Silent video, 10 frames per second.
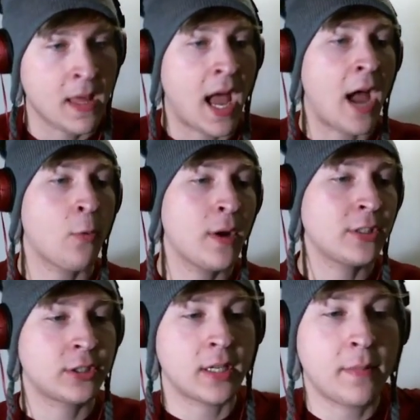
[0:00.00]
I wish
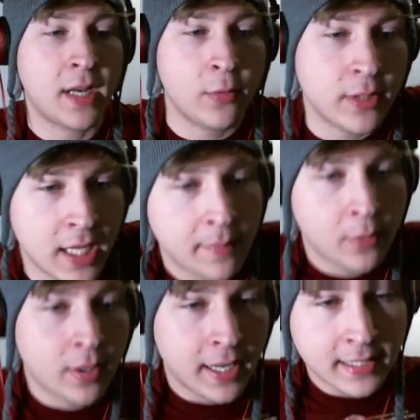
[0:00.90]
somebody would tell me
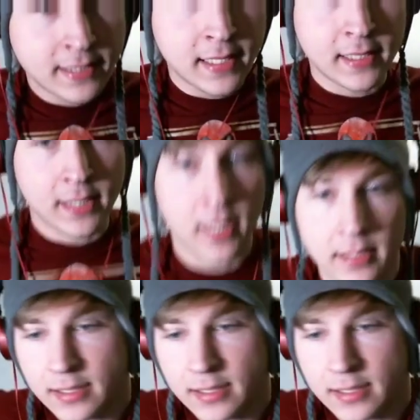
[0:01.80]
what instinct does.